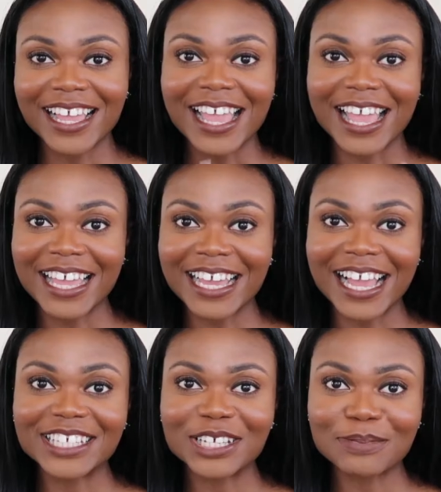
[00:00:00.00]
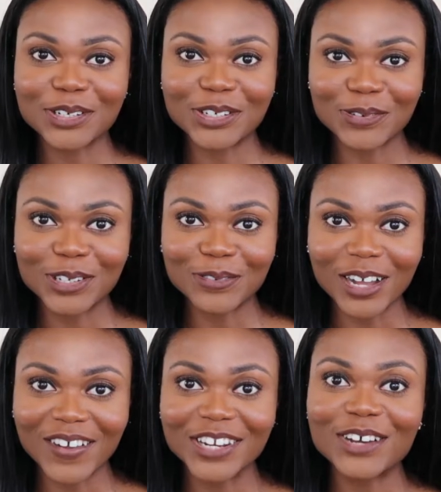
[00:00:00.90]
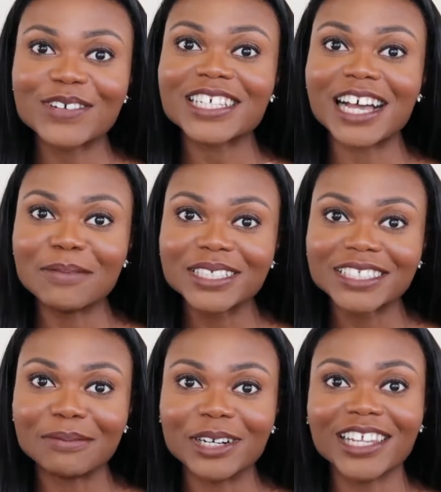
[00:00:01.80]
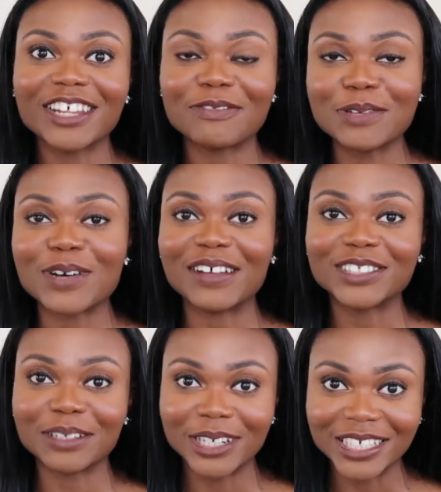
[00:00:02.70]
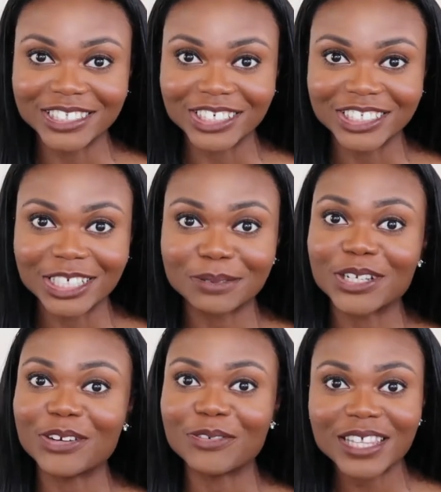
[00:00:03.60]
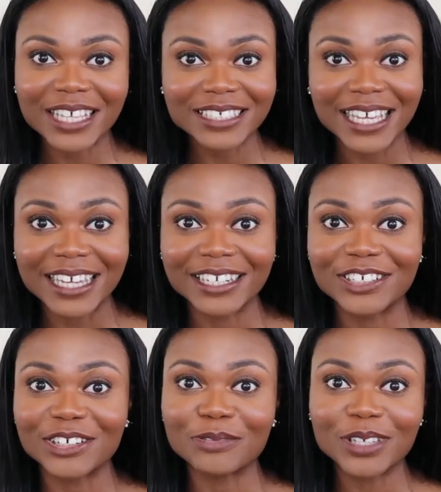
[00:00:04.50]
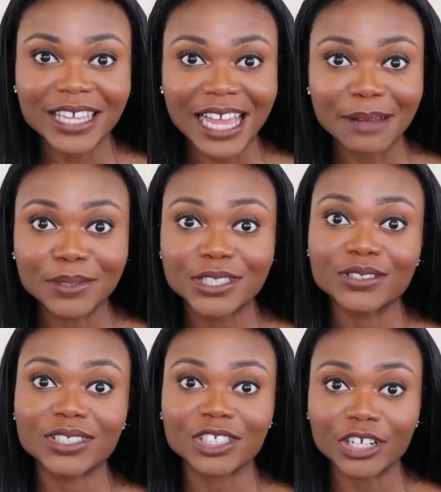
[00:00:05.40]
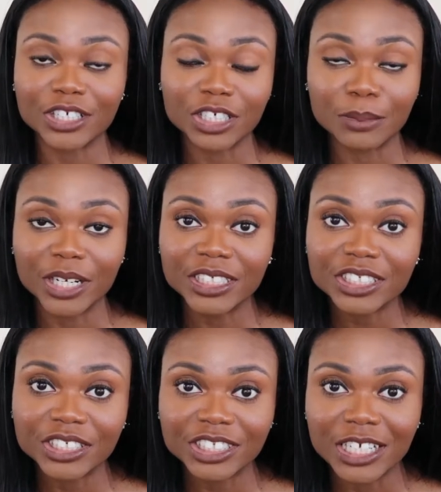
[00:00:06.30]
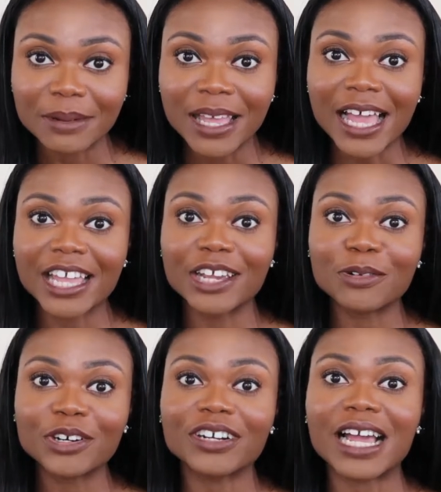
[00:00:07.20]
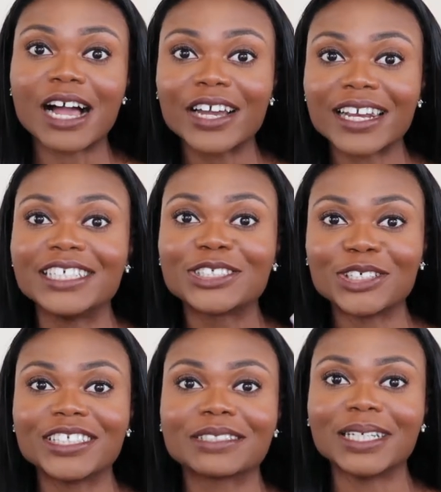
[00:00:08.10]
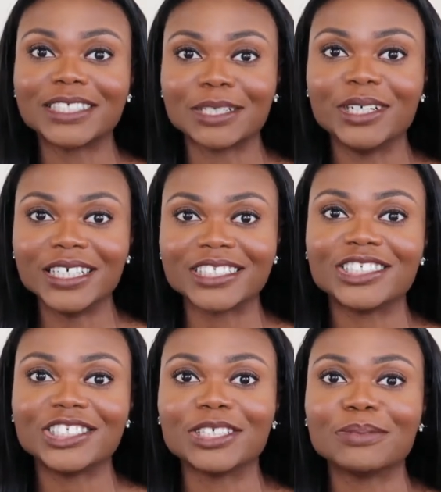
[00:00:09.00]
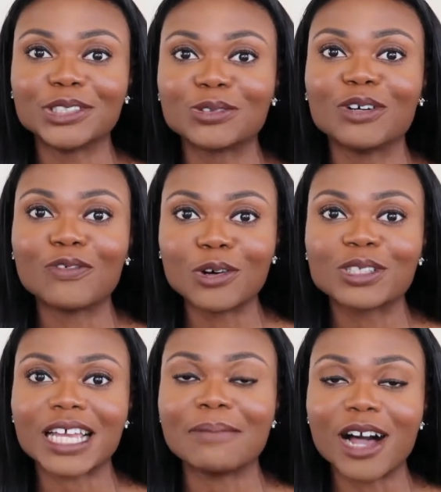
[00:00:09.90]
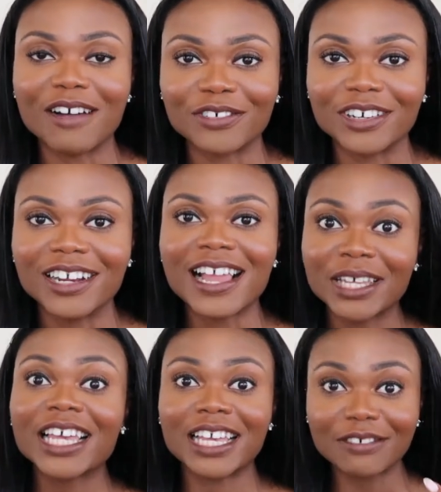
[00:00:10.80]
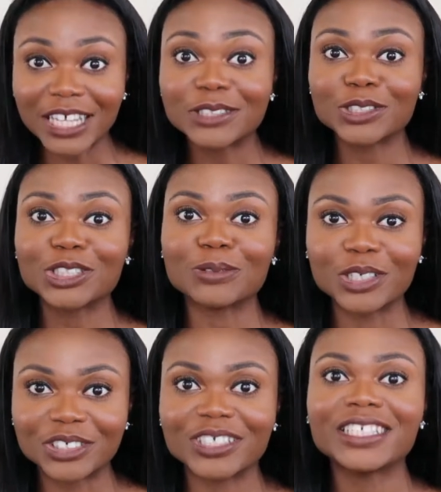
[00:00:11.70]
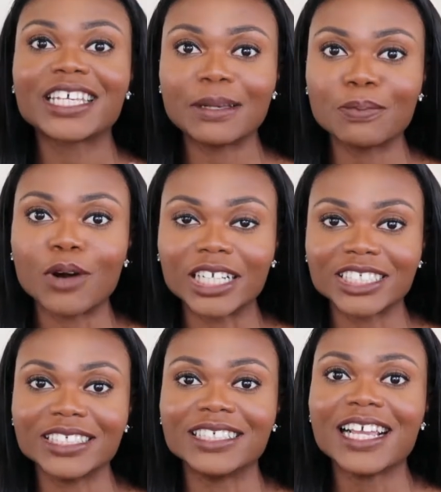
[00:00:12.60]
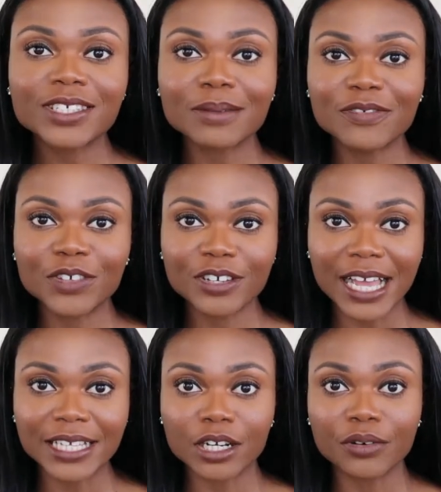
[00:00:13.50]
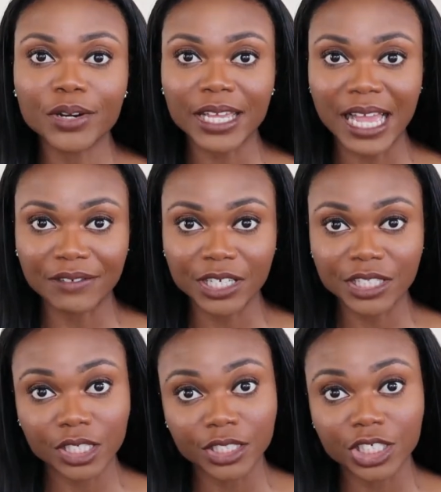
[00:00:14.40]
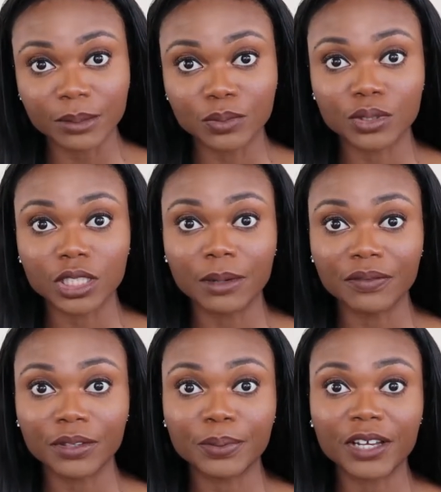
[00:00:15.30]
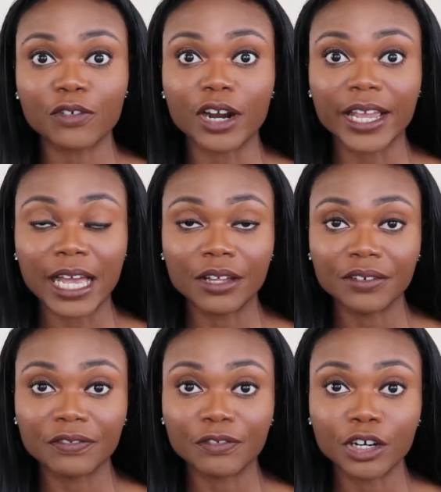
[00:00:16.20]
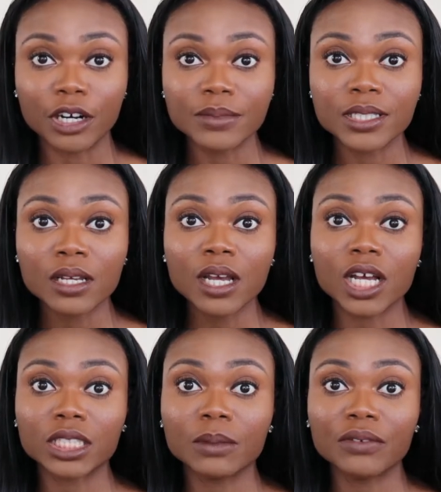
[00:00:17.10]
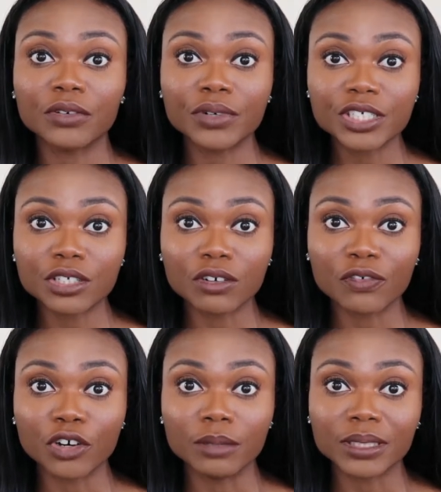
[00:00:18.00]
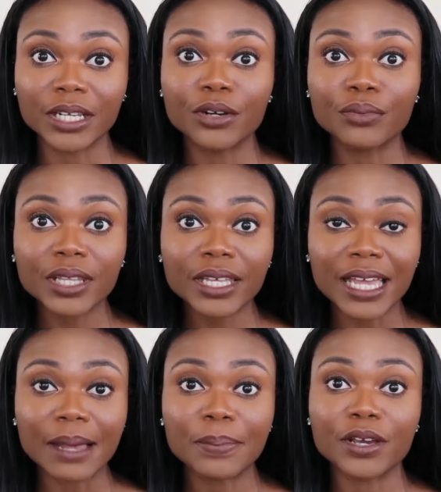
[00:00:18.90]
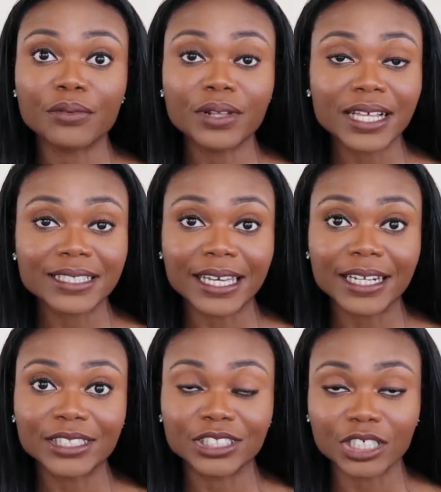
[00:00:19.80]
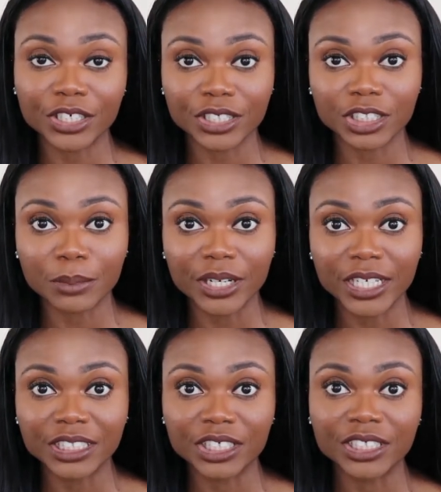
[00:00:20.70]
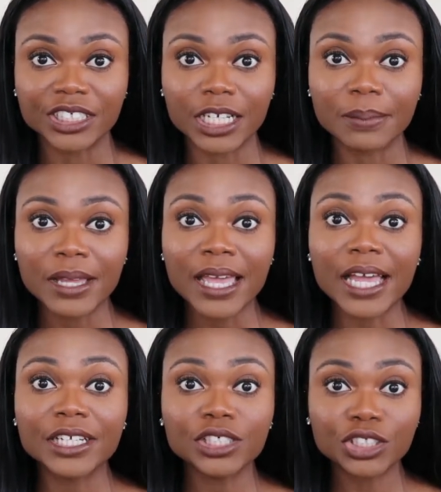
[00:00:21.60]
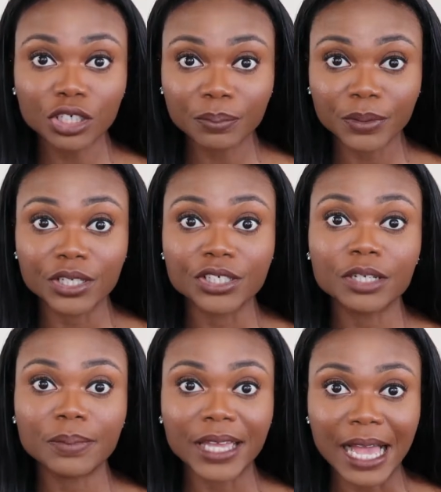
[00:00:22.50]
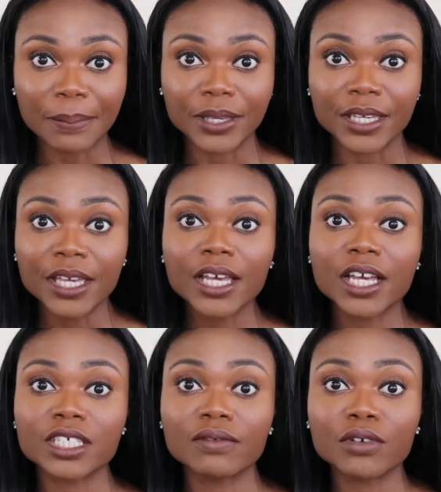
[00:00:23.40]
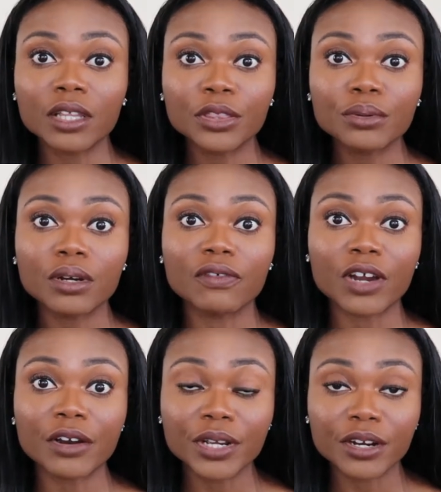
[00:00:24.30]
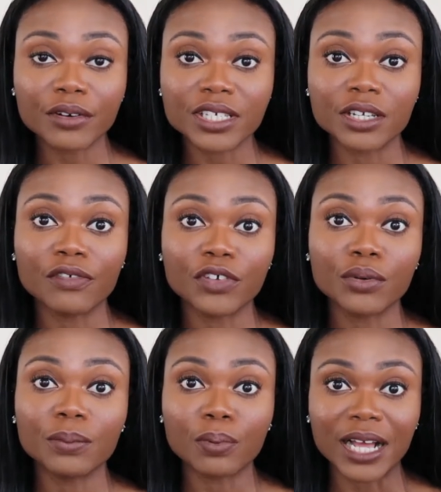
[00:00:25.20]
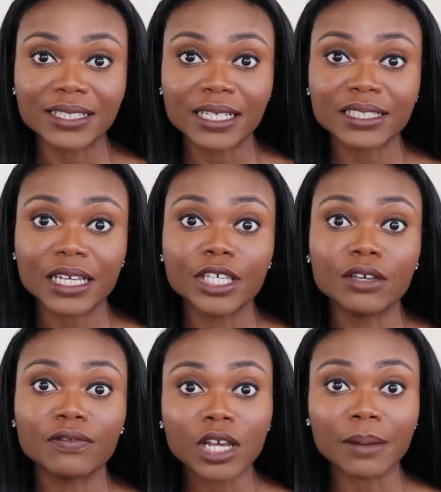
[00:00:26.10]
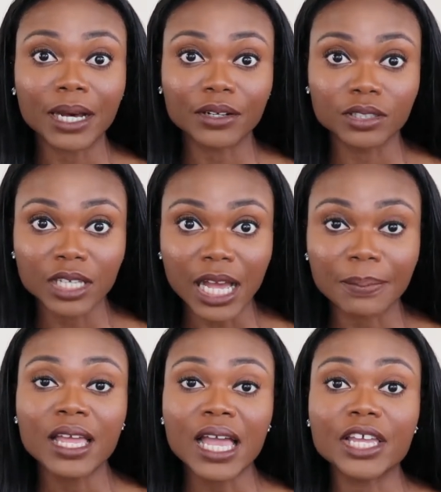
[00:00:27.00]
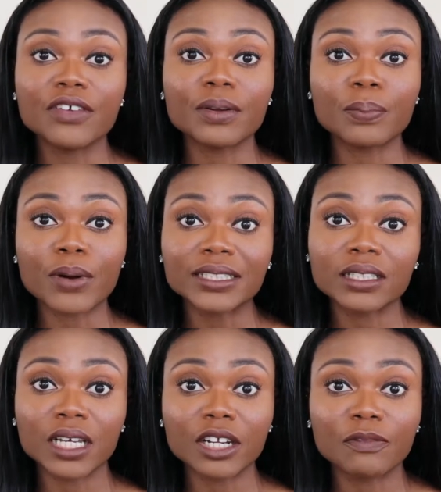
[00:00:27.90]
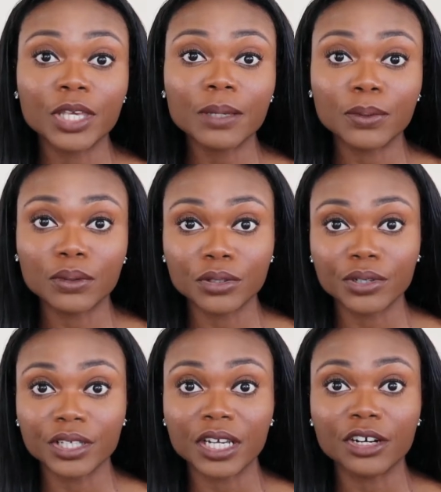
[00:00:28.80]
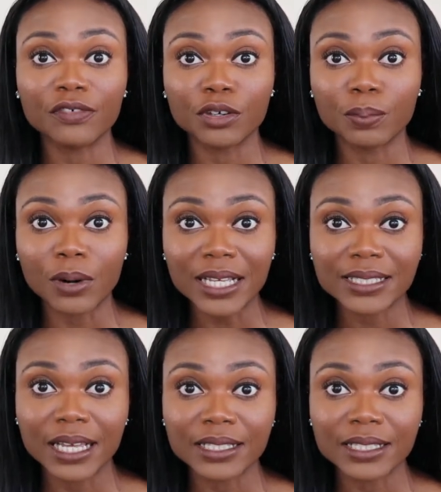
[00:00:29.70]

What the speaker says: Hey guys, hope you're doing well. I know it's almost summer. A lot of people have summer internships and you're really excited. You're really happy to start your summer internship and you're wondering, how can I turn my summer internship into a full-time offer? If that's what you're wondering, keep watching. Some of you guys already have internships with some of the Big Four accounting firms or some of the regional firms, and you're really happy, you're really excited to start your summer internship. And you should be happy because you've gone through a very rigorous interviewing process and you've come out on top and you've impressed a lot of people during the interview process.